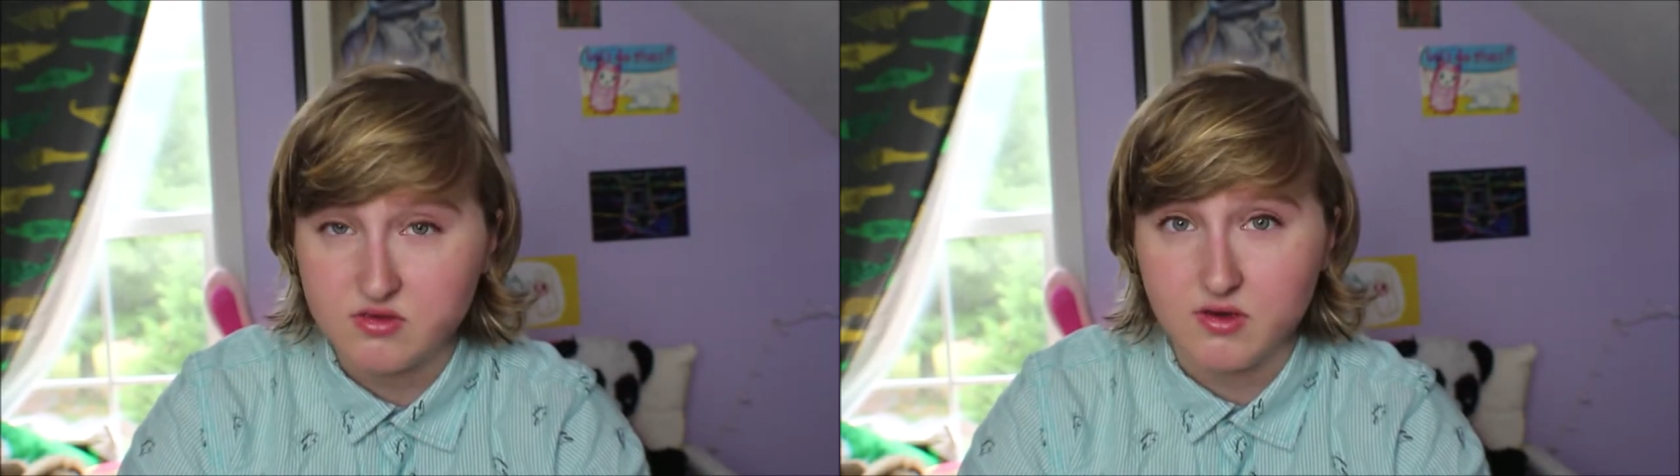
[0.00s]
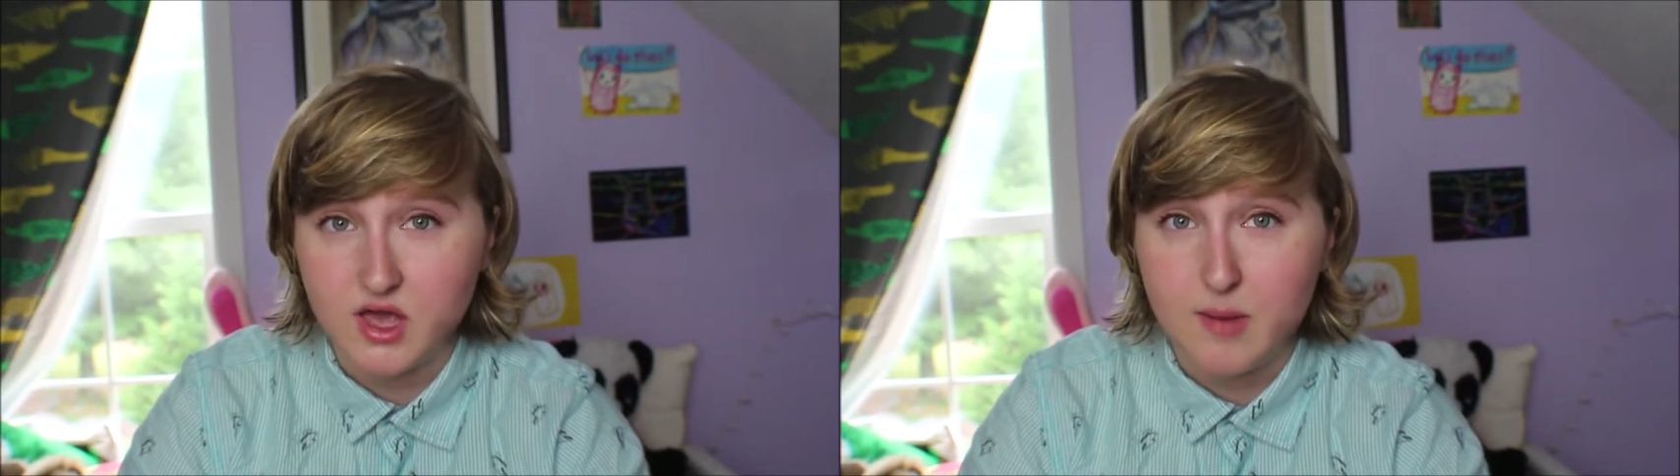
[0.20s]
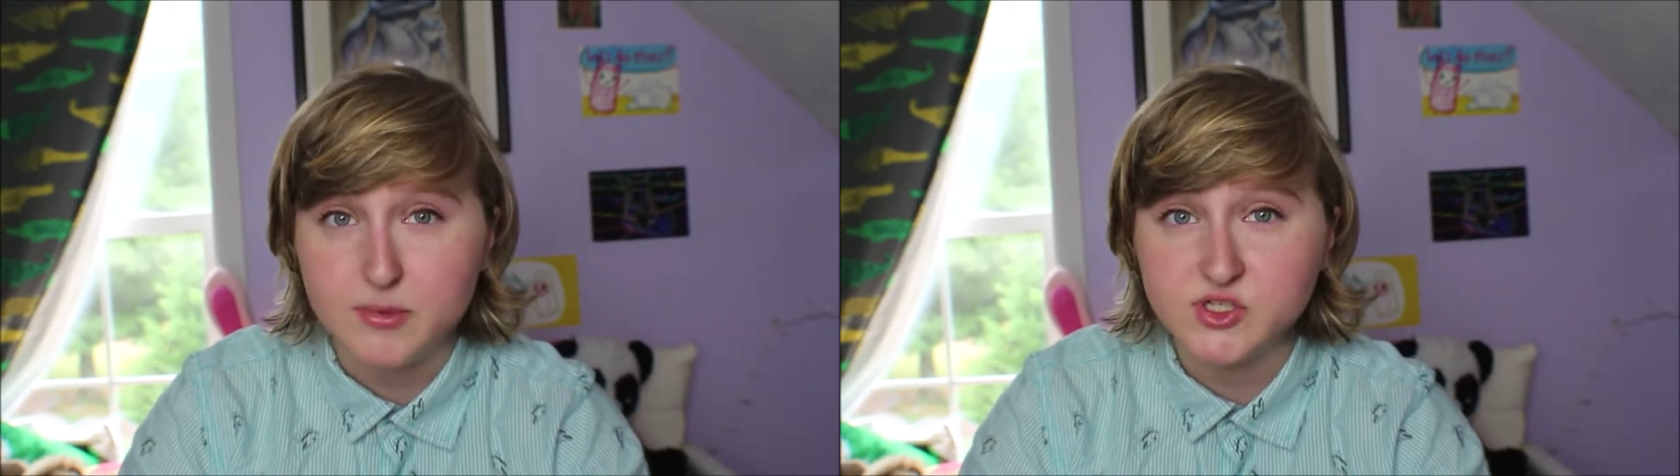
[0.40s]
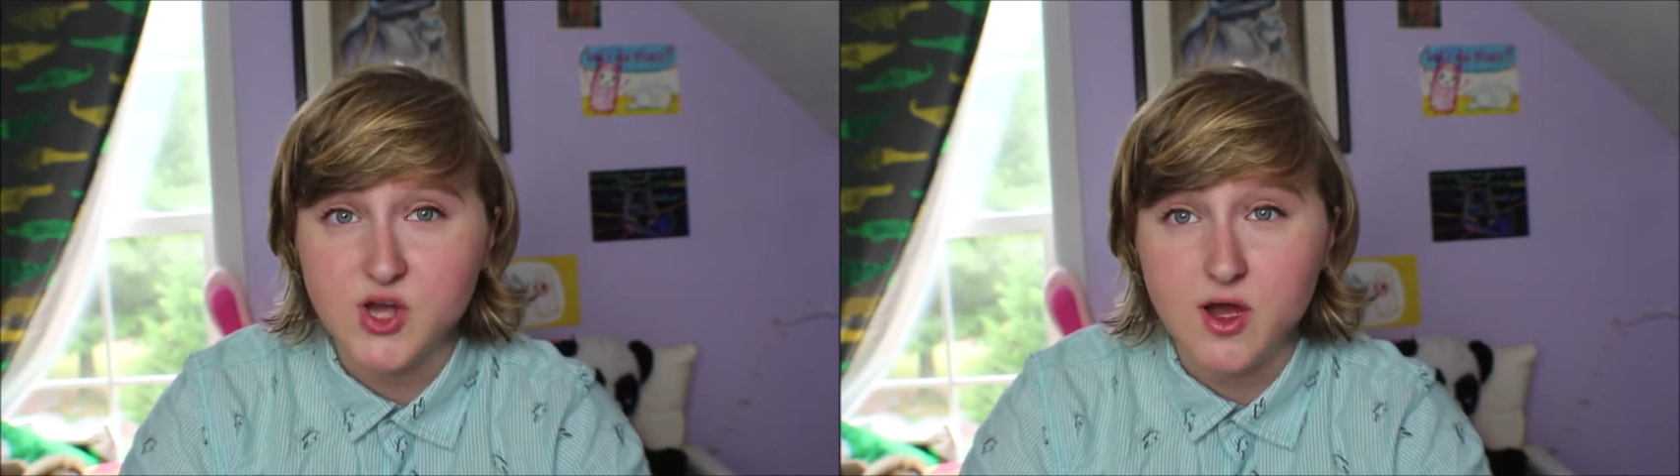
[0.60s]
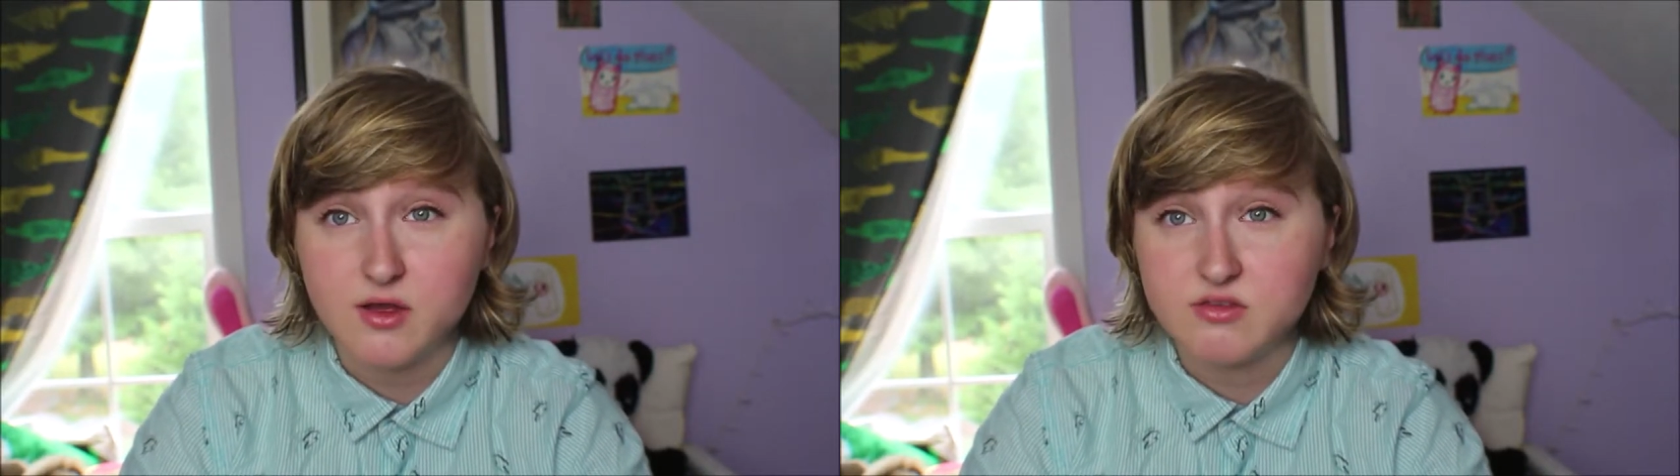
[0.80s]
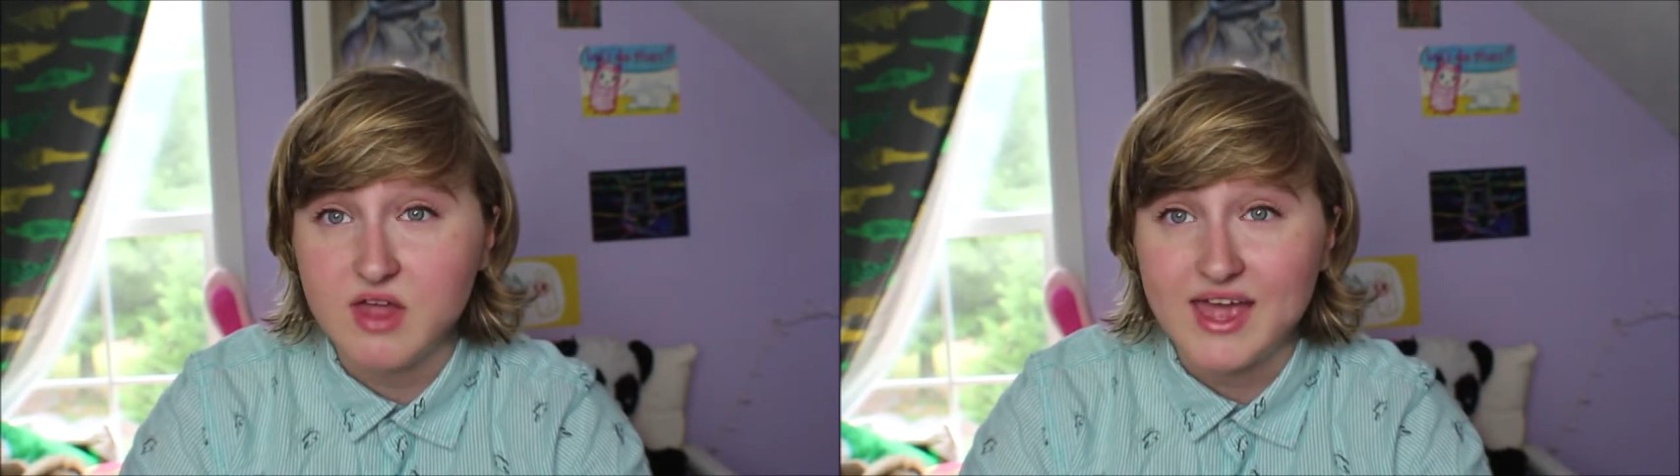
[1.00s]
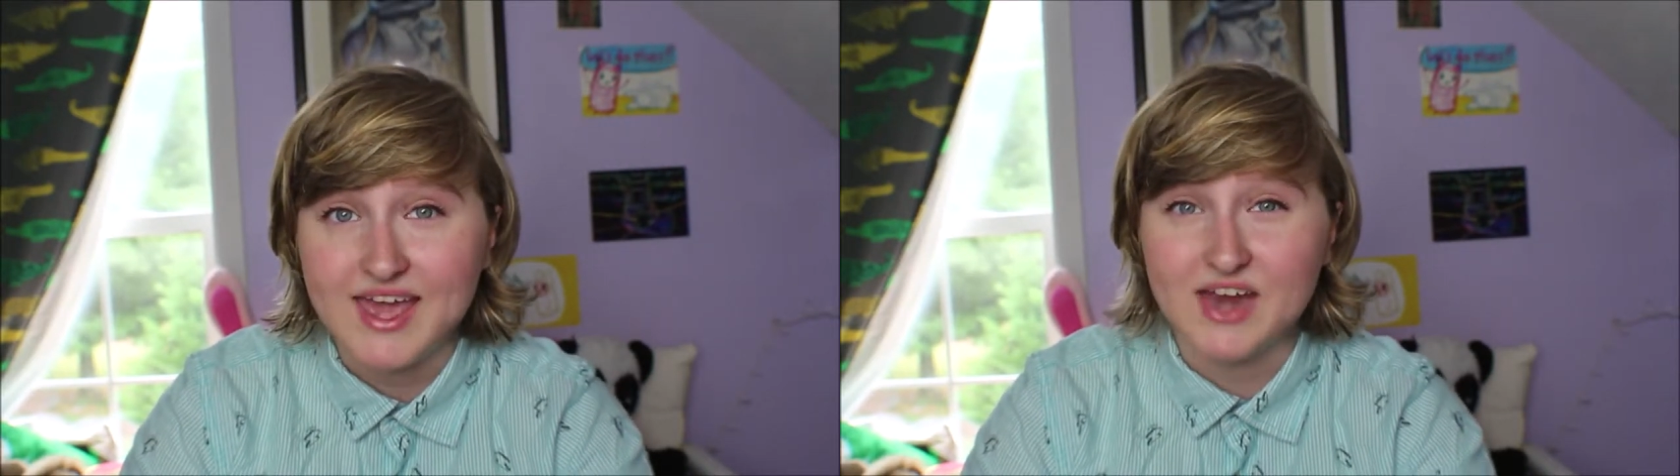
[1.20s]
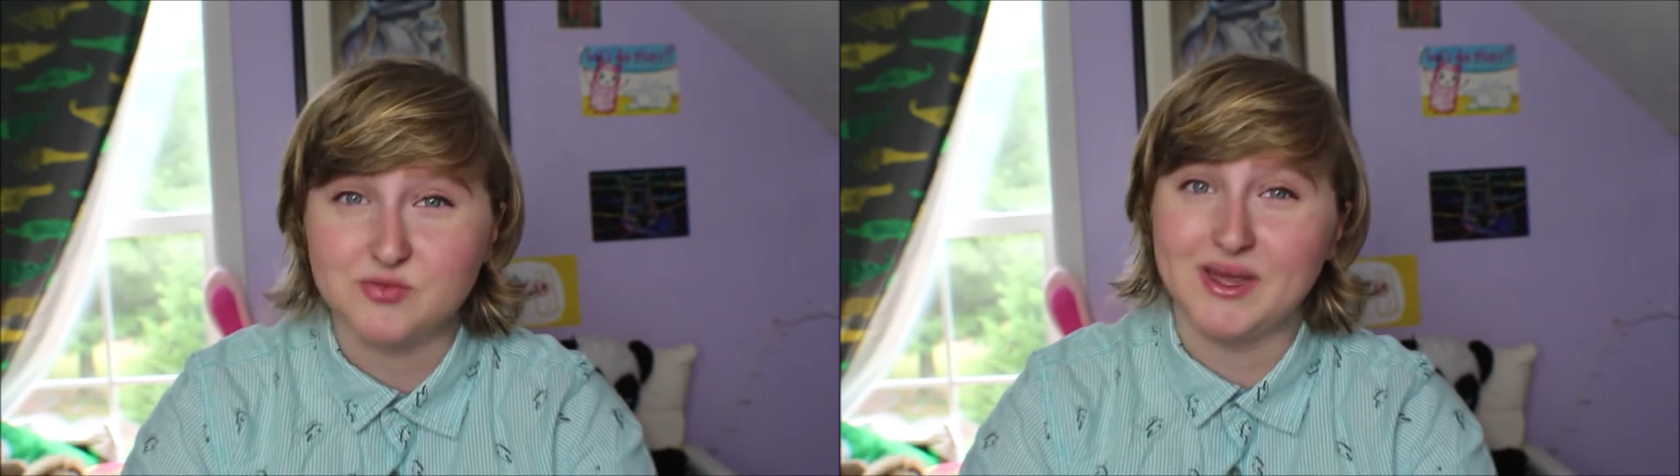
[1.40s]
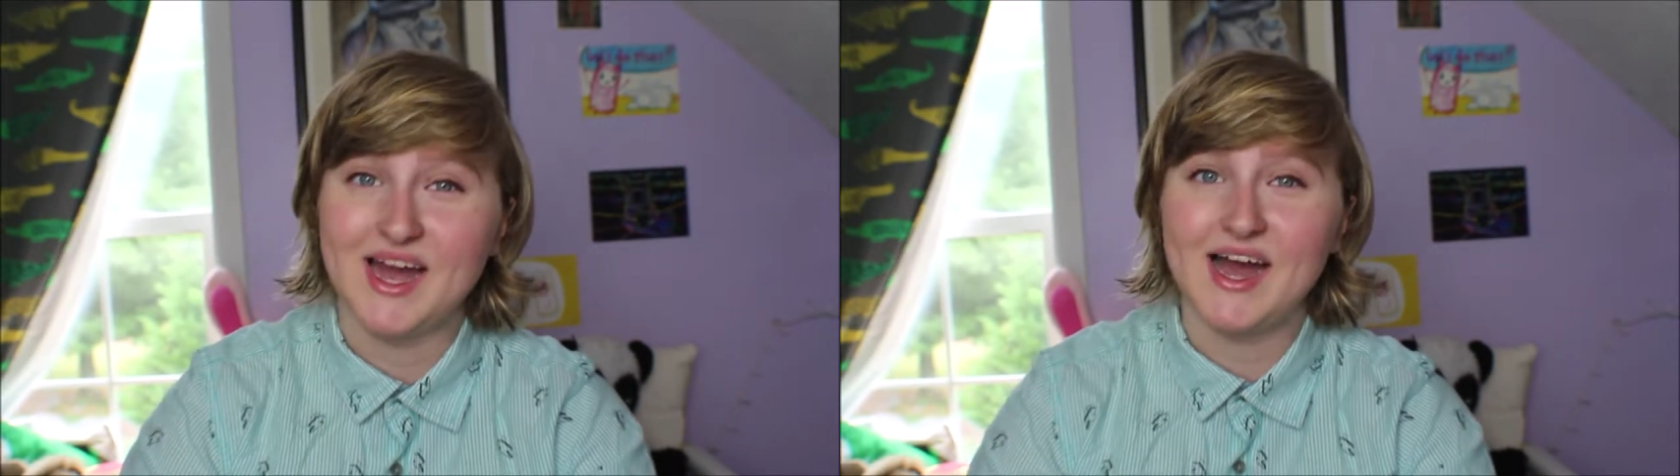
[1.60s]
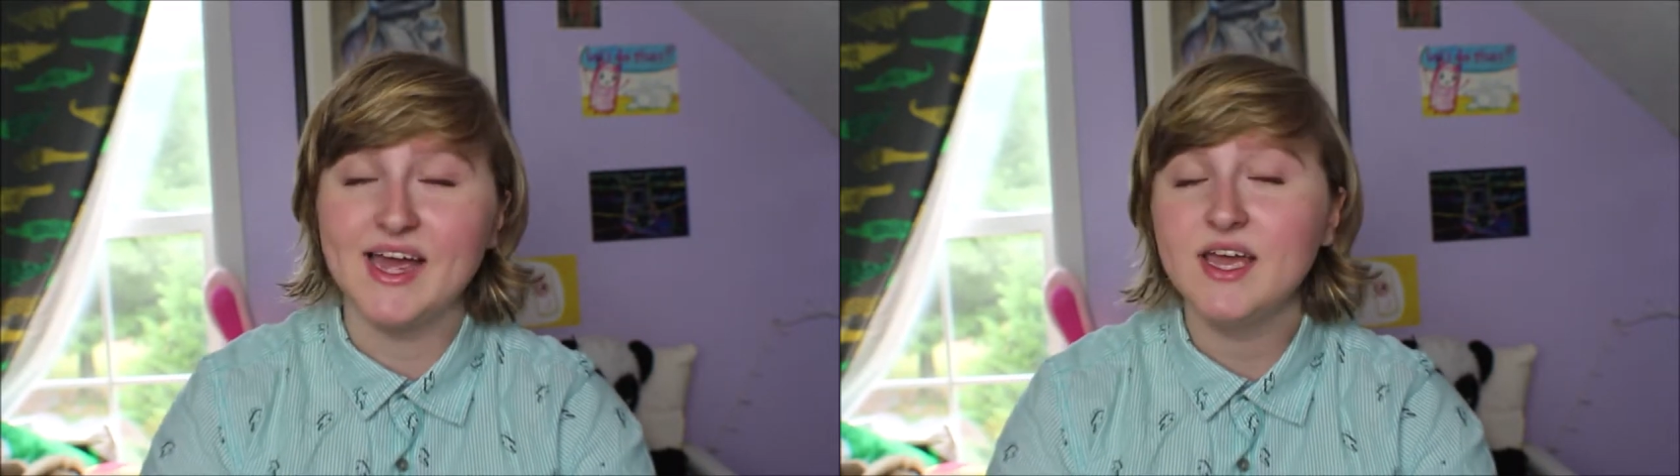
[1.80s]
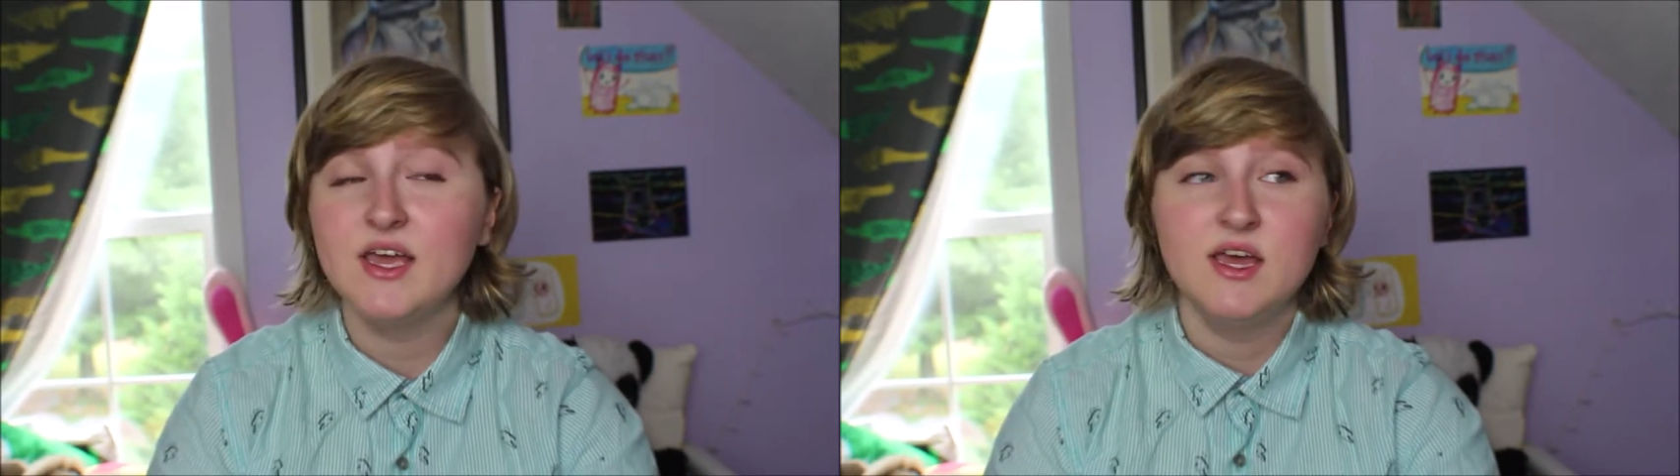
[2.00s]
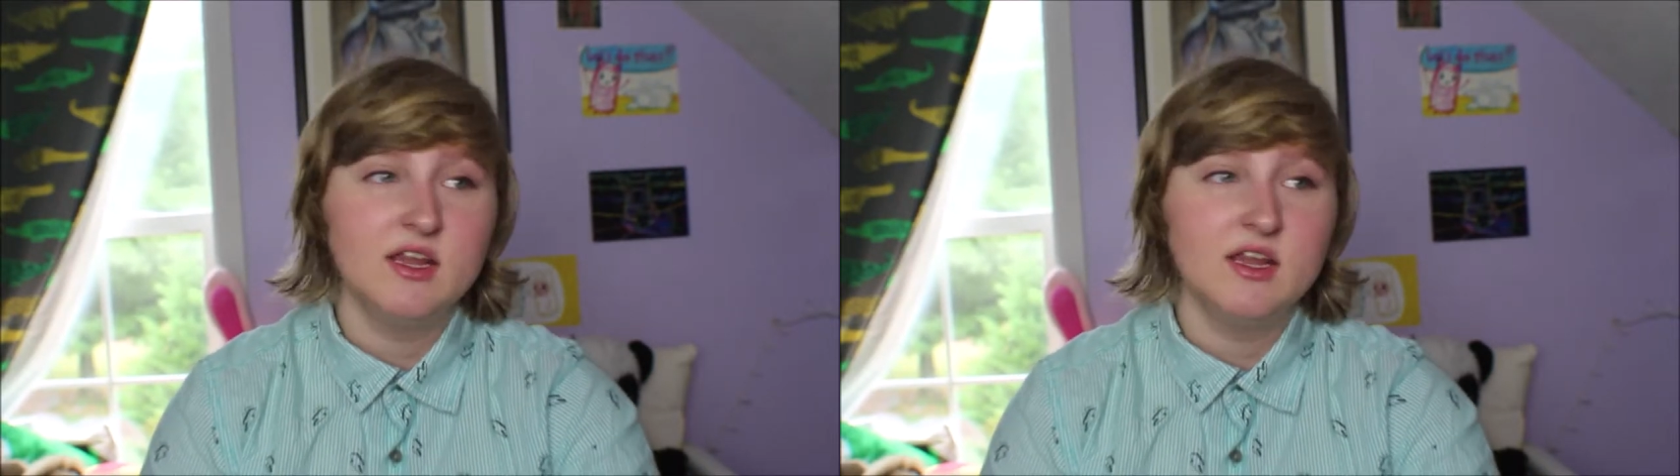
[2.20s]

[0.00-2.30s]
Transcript: a couple dogs that catch my eye.